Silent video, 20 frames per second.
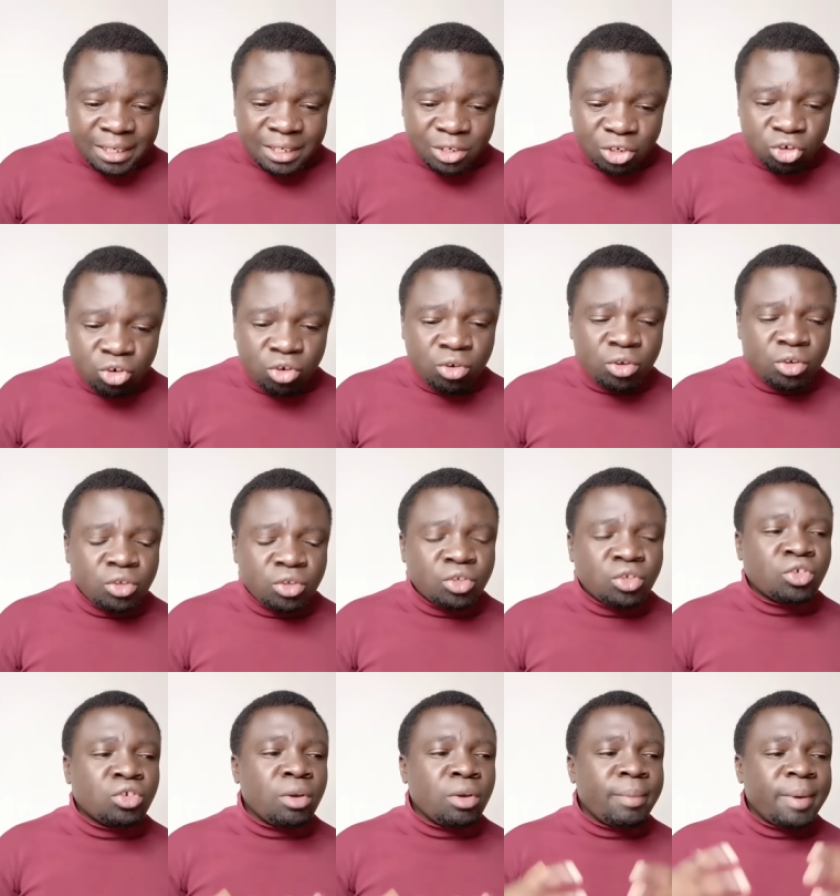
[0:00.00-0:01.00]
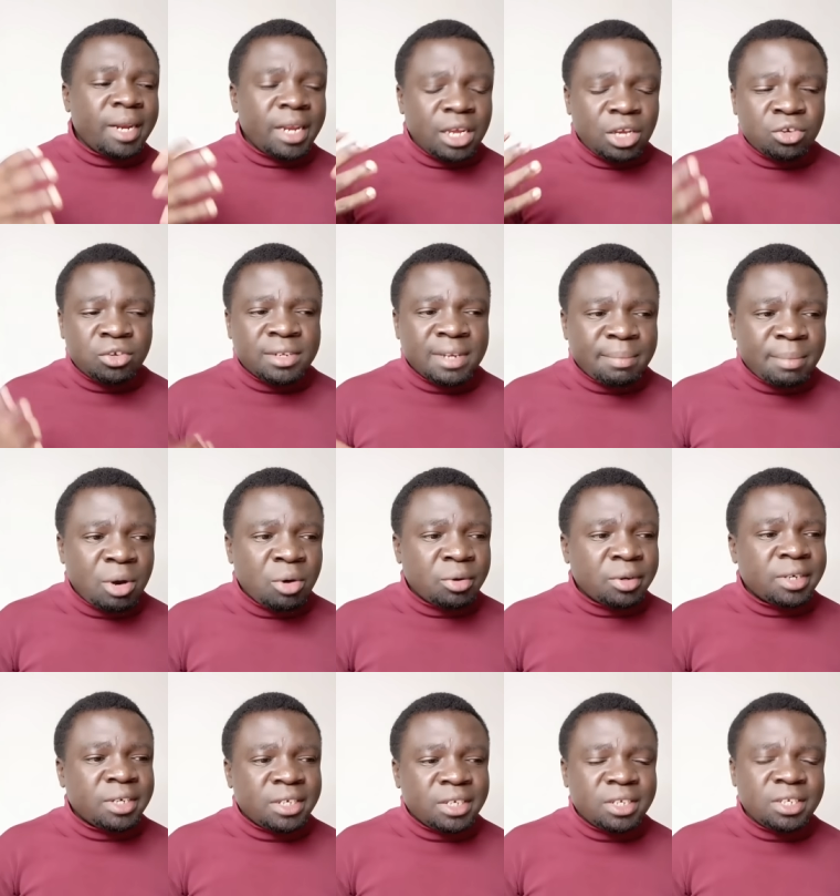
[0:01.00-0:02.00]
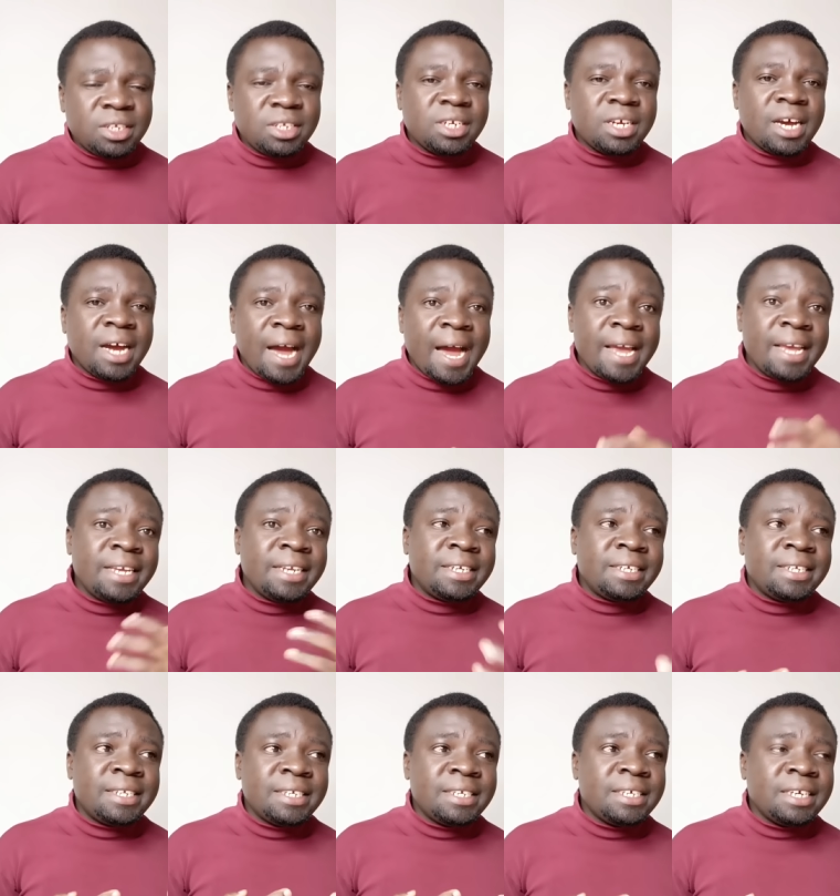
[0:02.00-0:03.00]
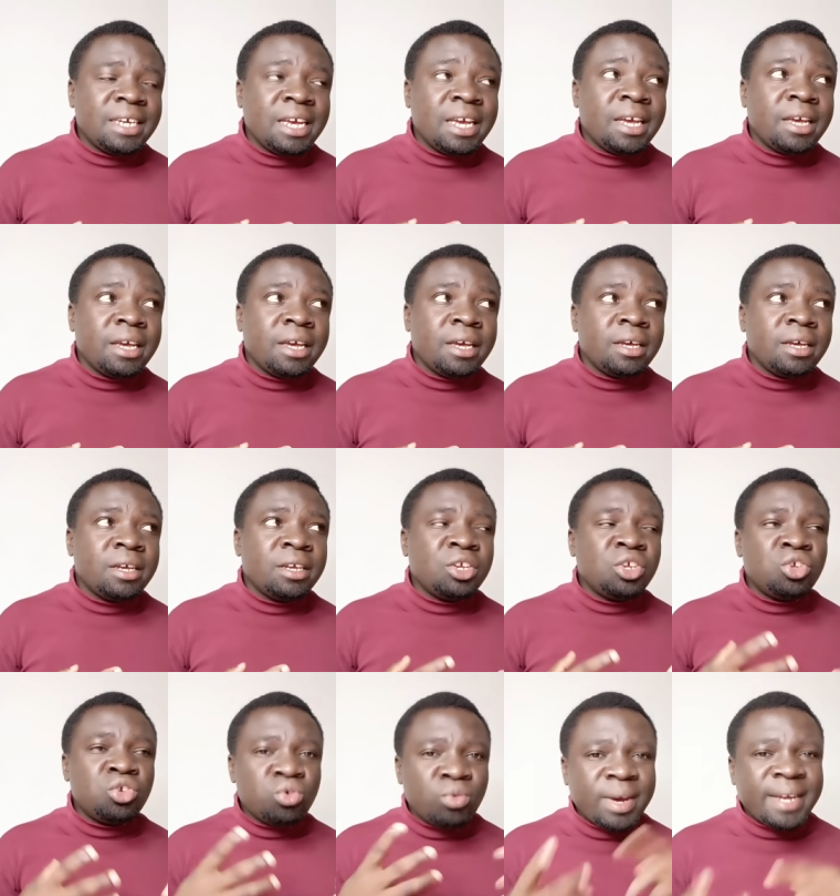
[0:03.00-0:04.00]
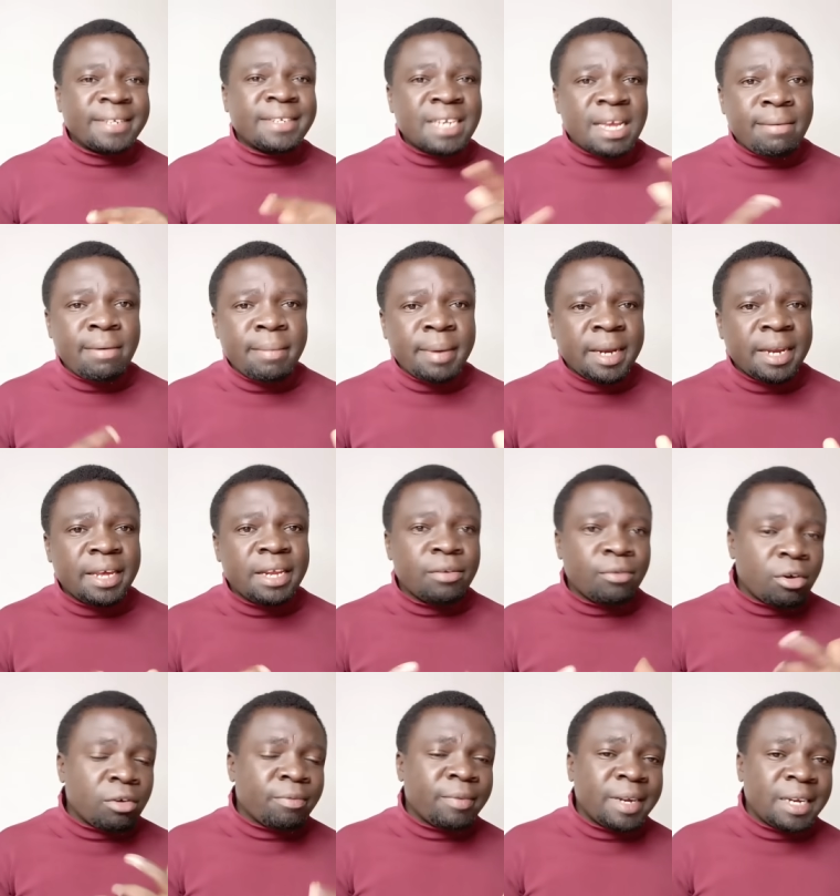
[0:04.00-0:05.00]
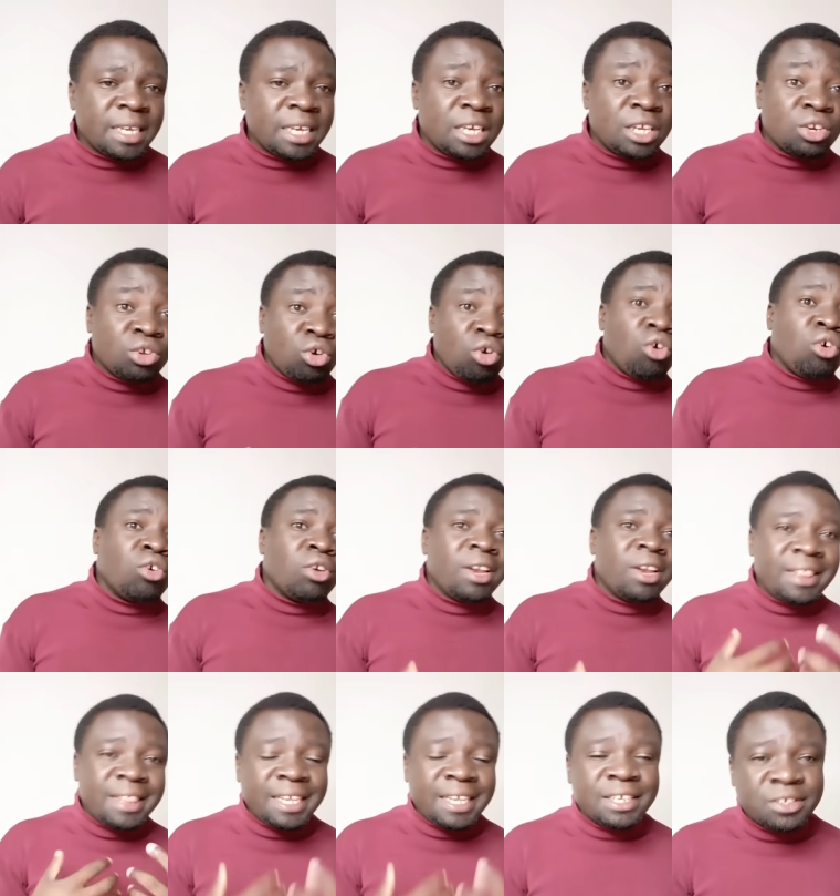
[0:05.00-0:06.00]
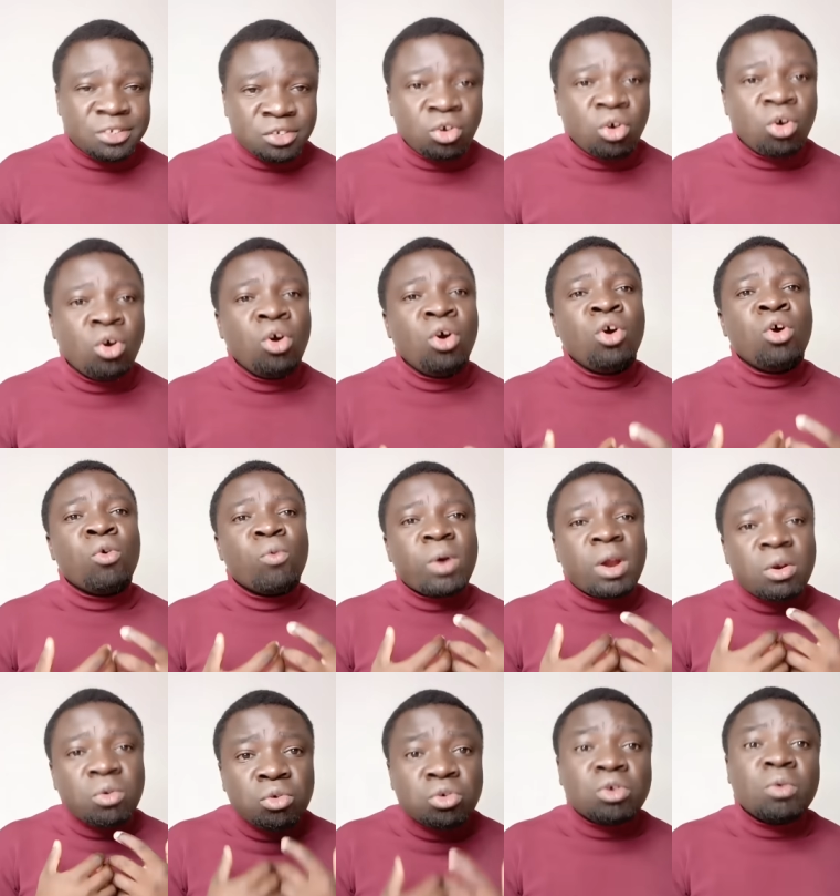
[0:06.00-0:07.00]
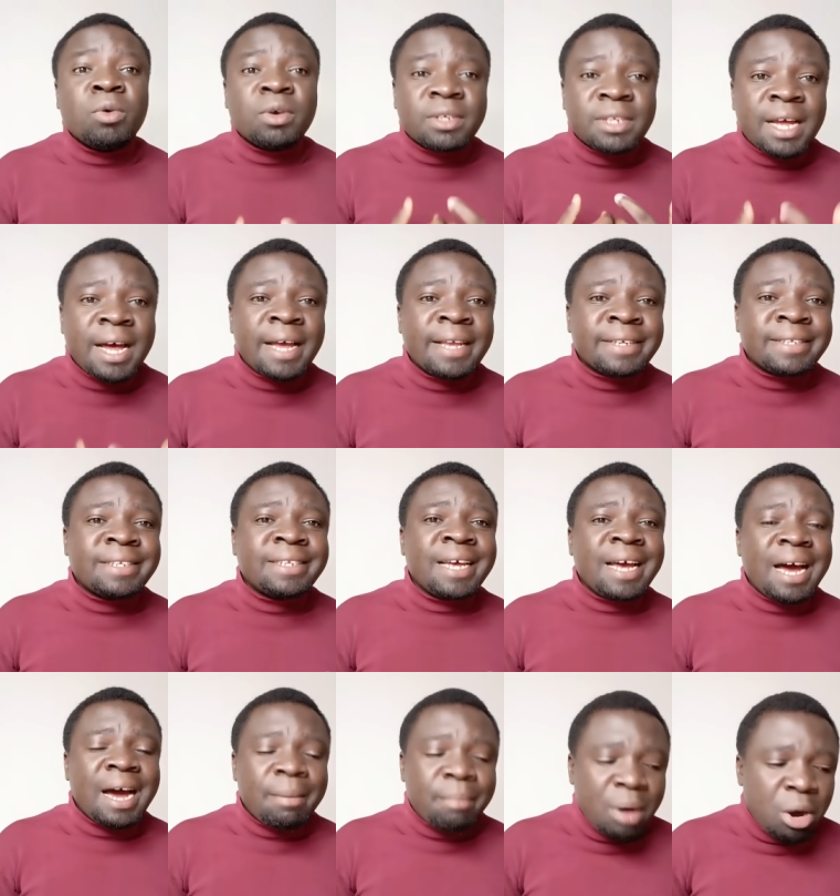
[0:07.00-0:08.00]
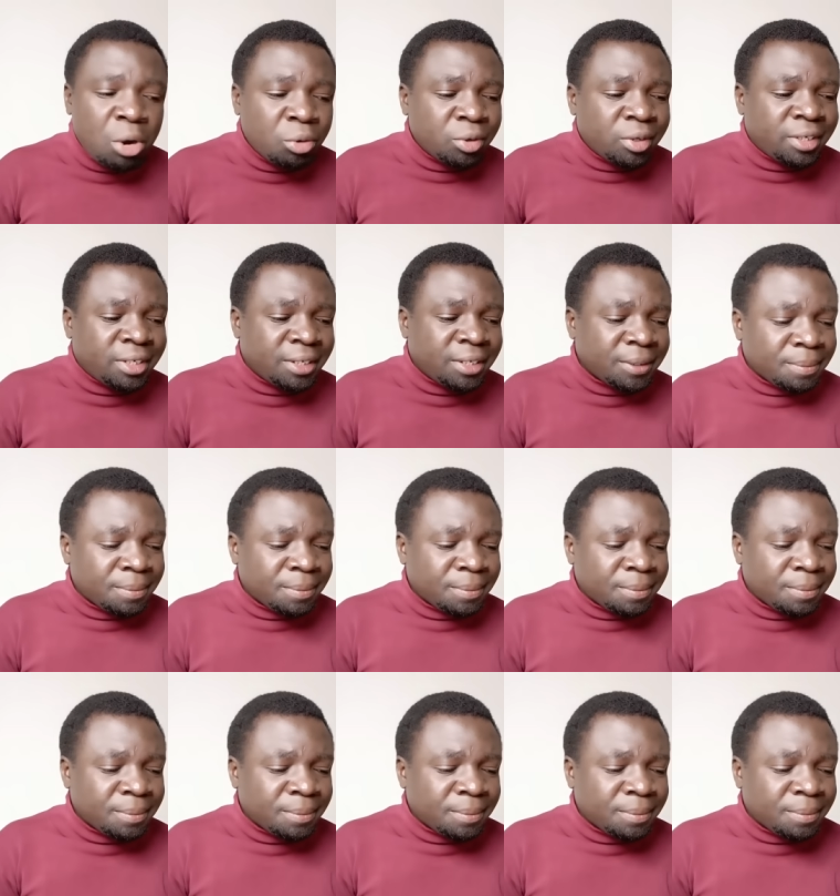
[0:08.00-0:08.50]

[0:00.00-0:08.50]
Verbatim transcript: You know, so many issues about Haiti, uh, U S government involvement in all this. So when Ruto was asked about